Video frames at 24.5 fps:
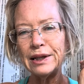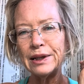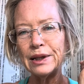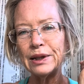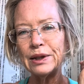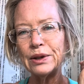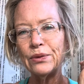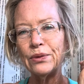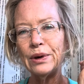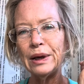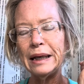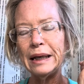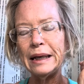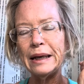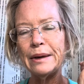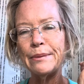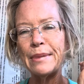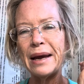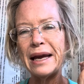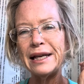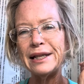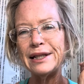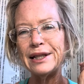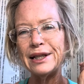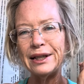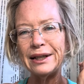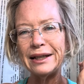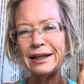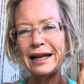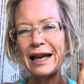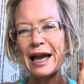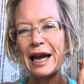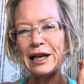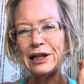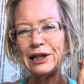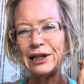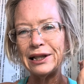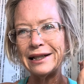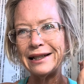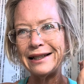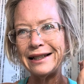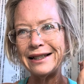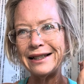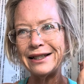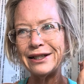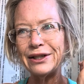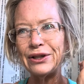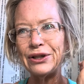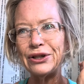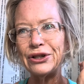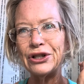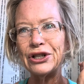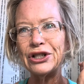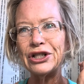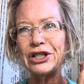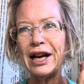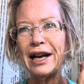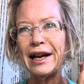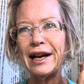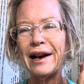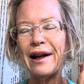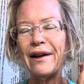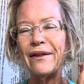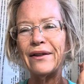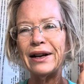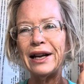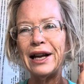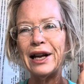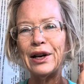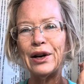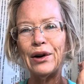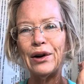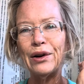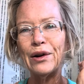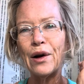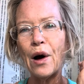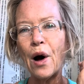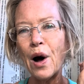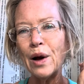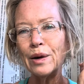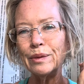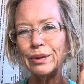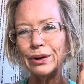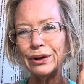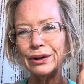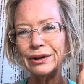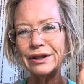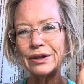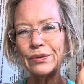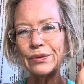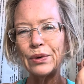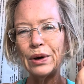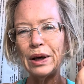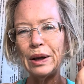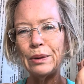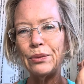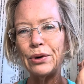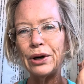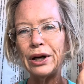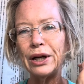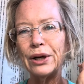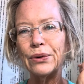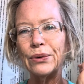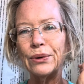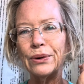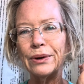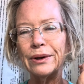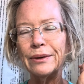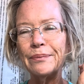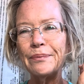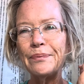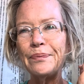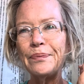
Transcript: It's a really amazing case study, so you should check it out and get it on Audible. It's really pretty cool.